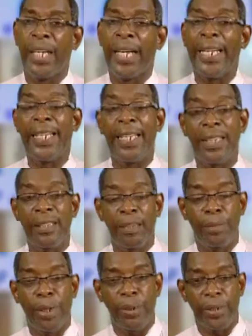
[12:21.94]
and learn
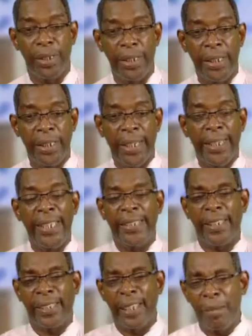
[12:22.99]
about, needs
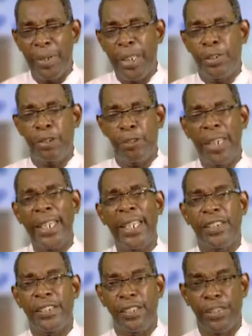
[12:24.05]
to come into a
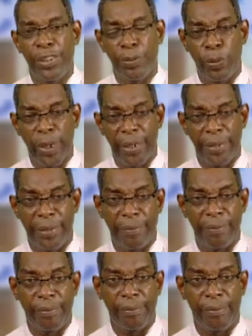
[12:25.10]
relationship with.
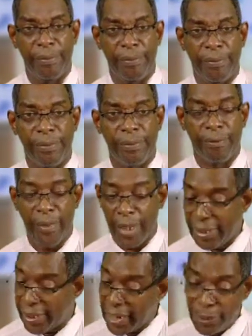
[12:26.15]
He
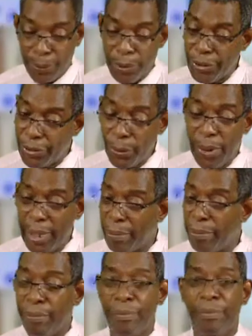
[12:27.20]
said, I don't know him.